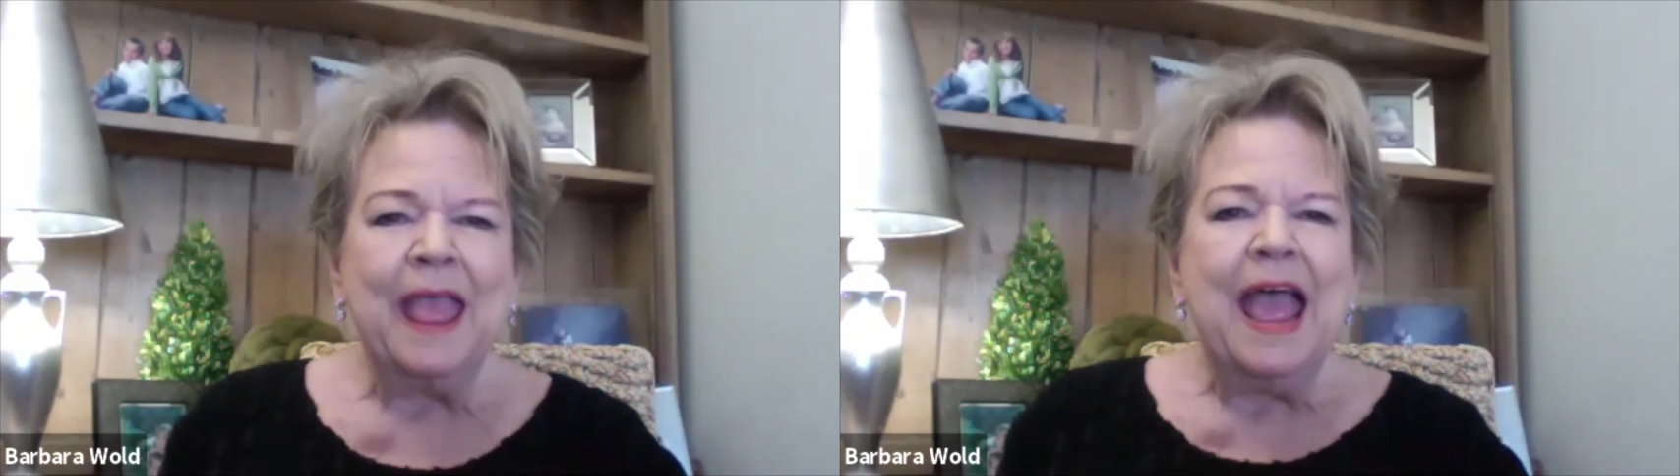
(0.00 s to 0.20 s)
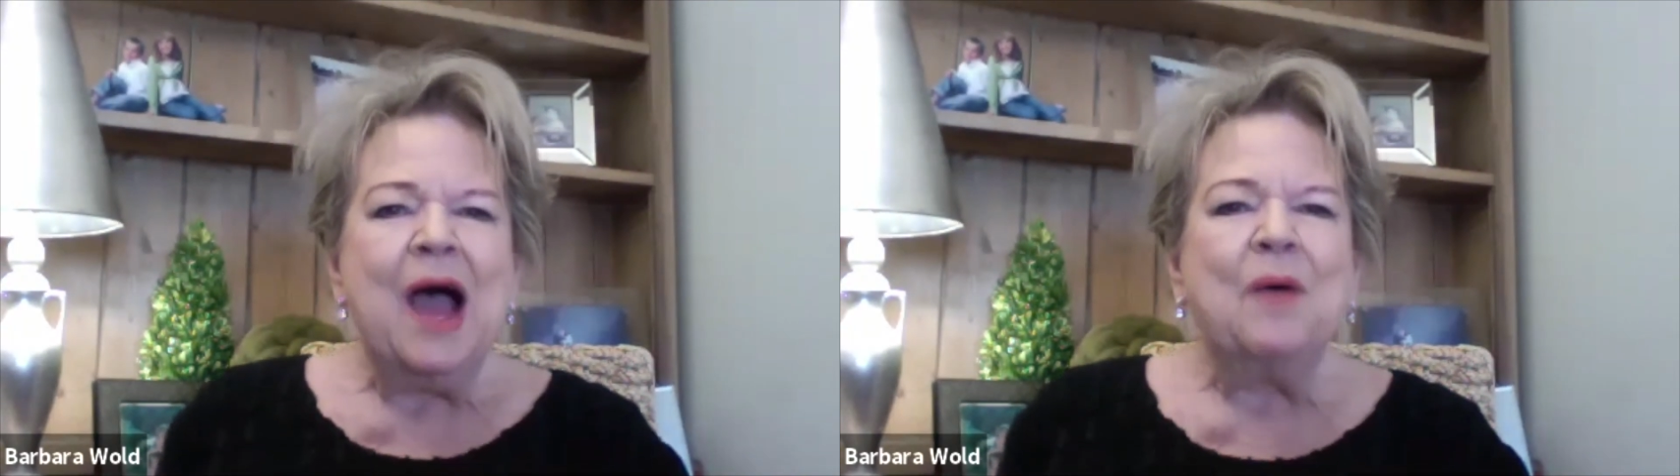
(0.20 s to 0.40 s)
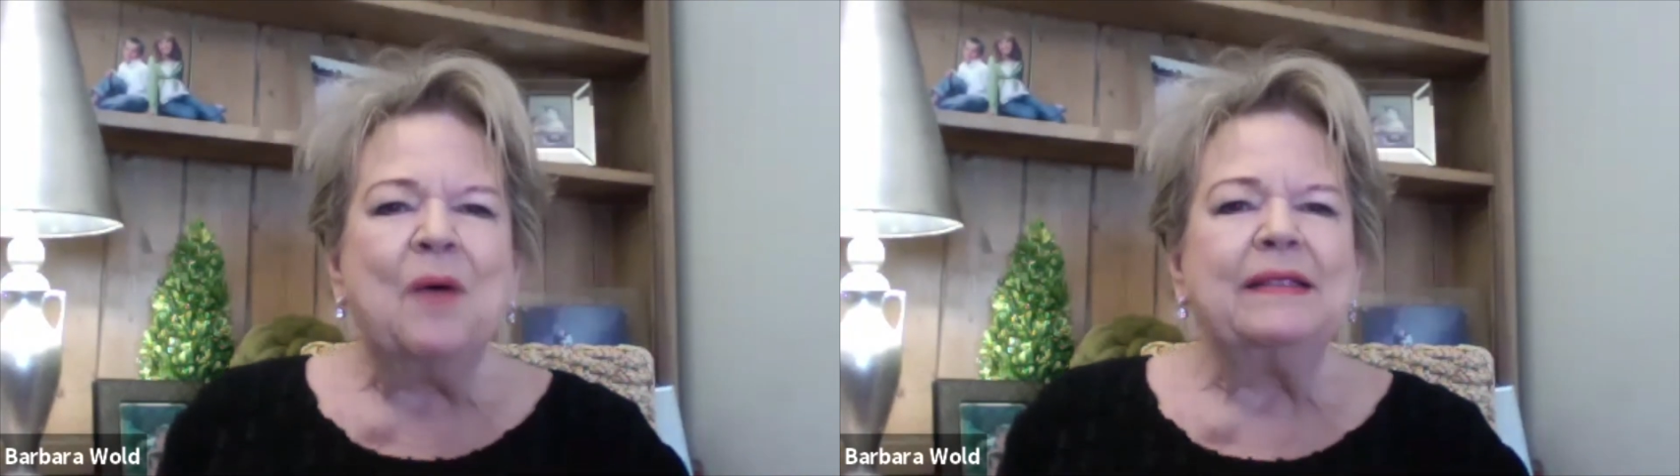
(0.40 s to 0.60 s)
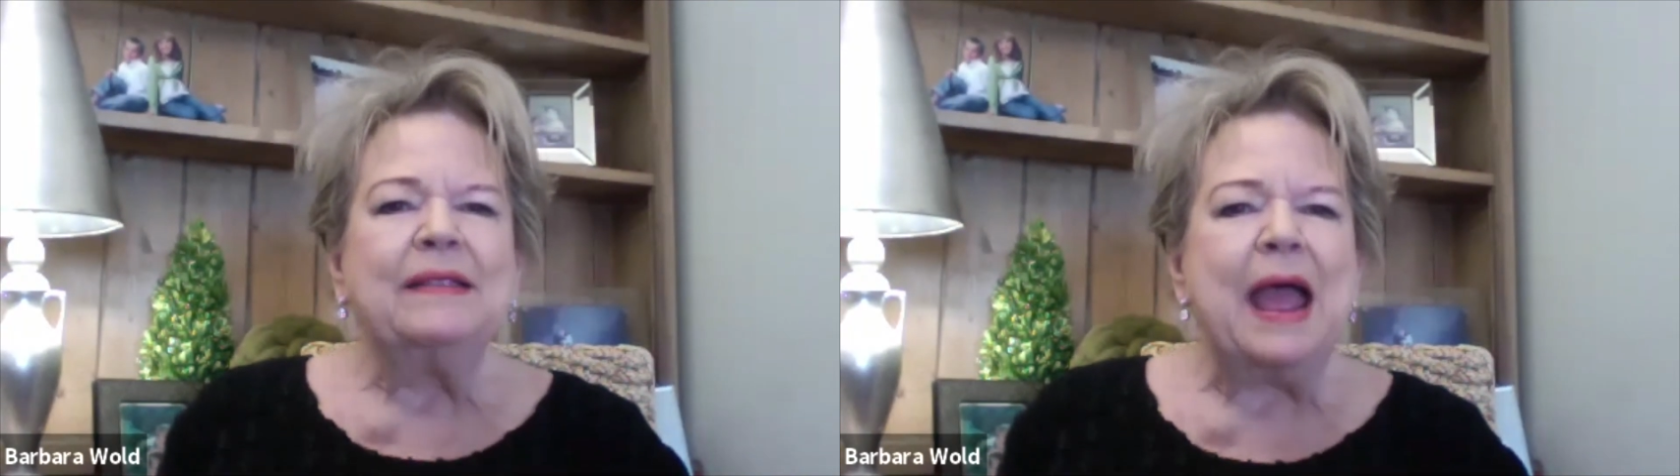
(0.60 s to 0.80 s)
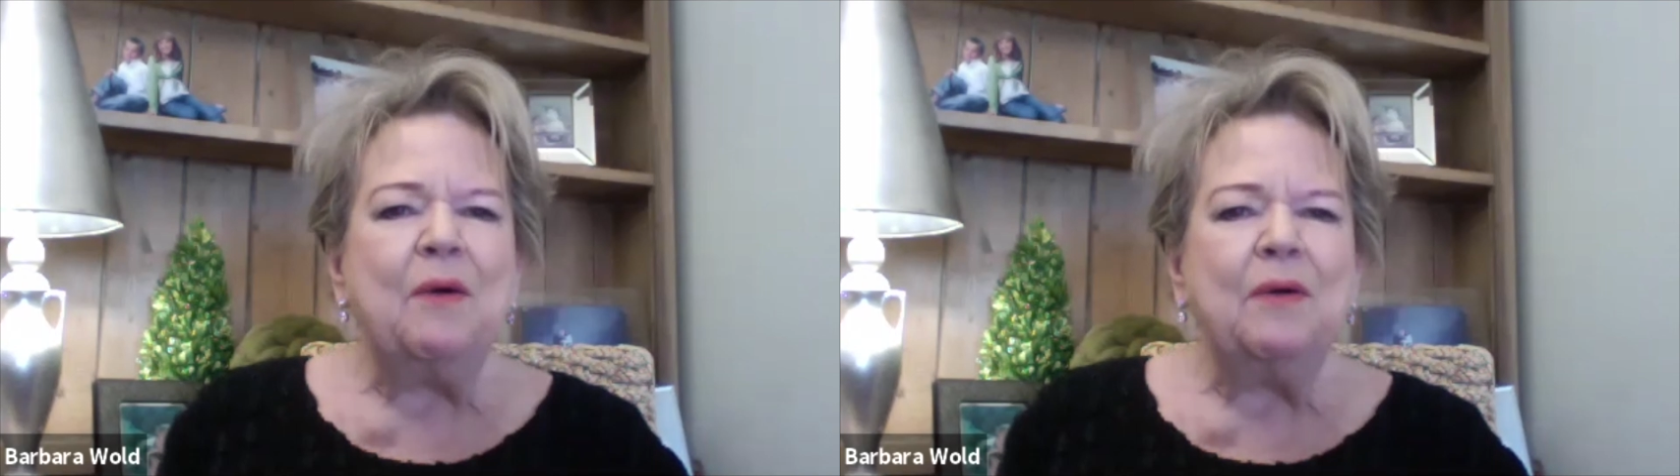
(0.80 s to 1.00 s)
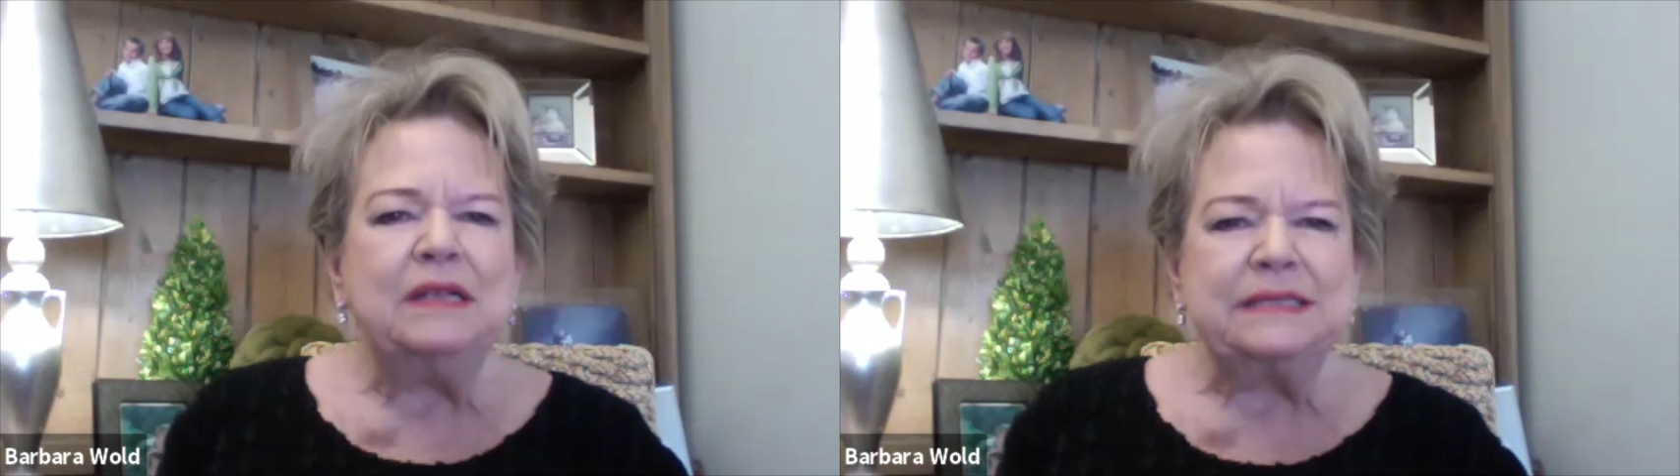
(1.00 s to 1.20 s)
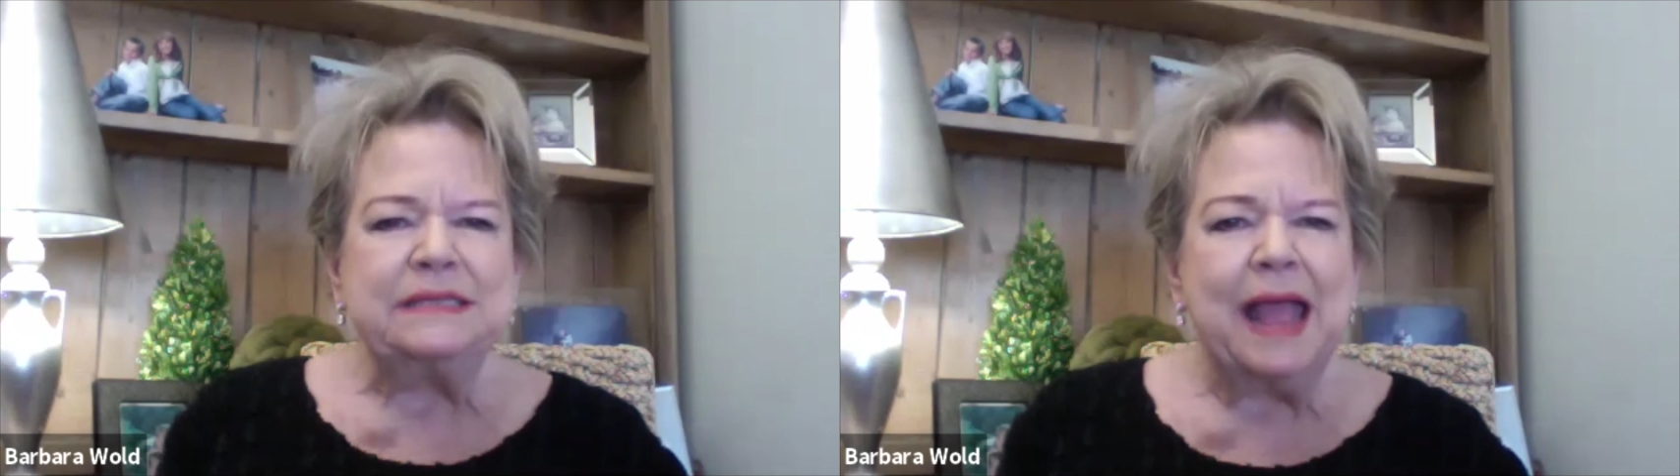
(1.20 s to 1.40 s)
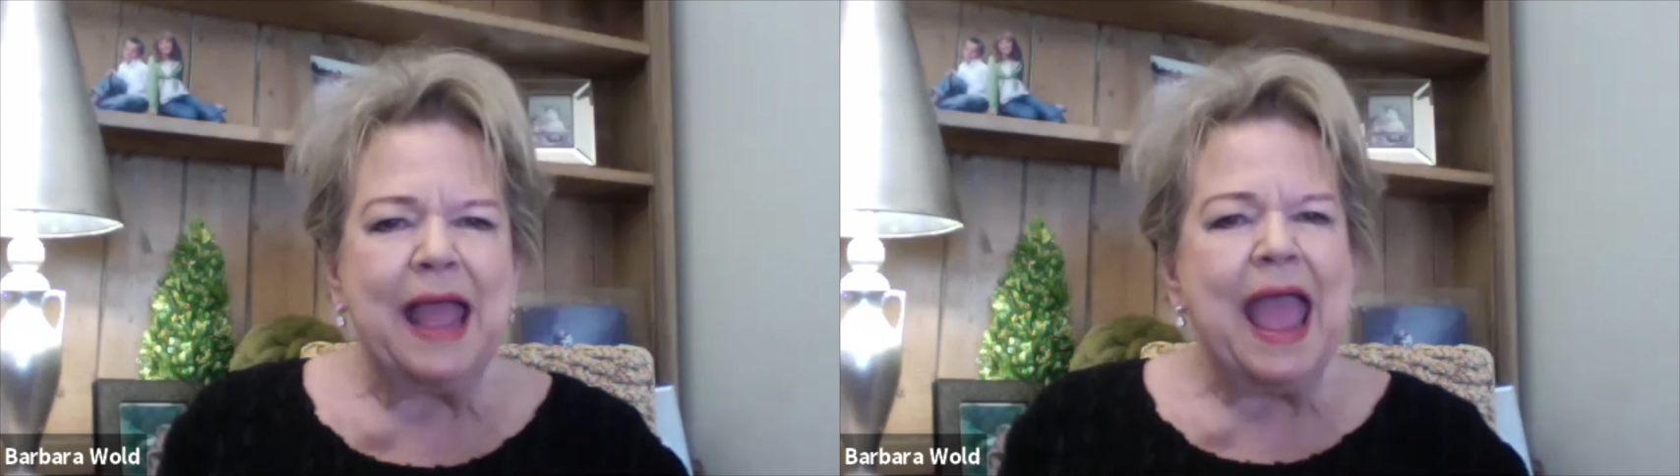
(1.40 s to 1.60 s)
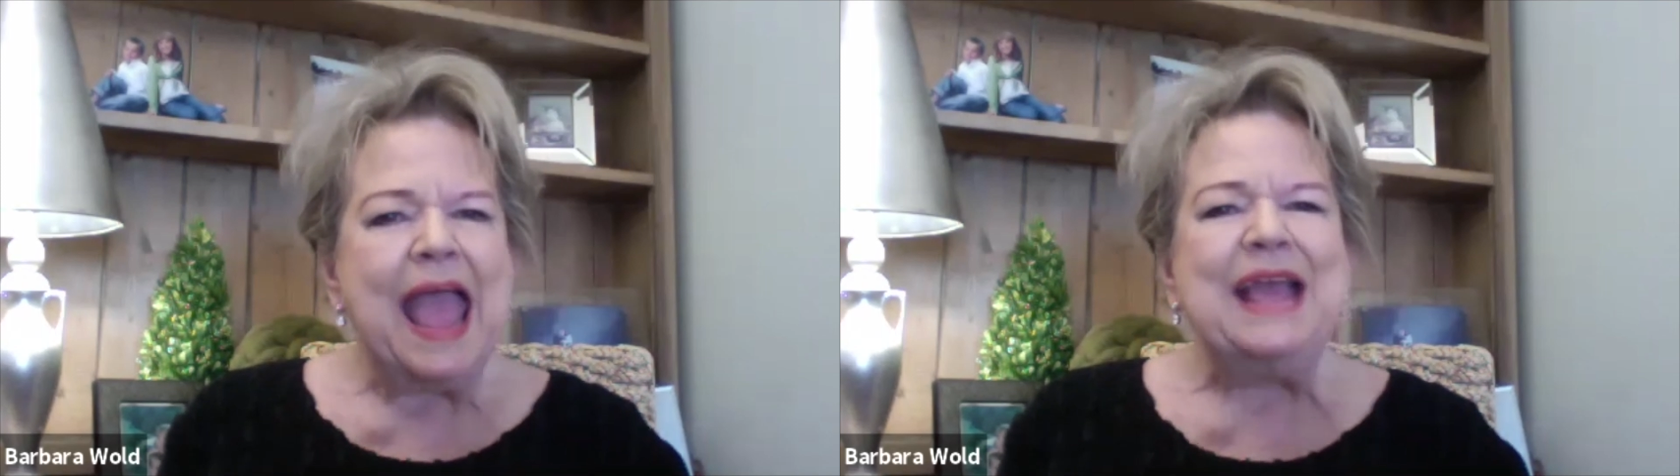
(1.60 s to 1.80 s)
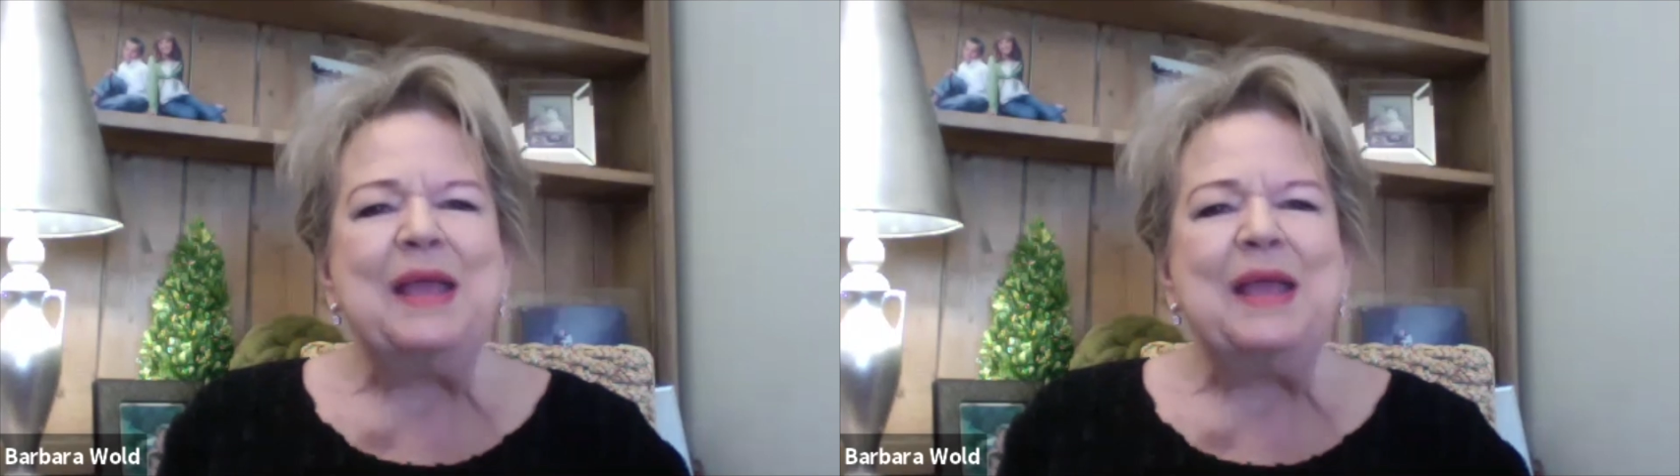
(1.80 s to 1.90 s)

Well, now he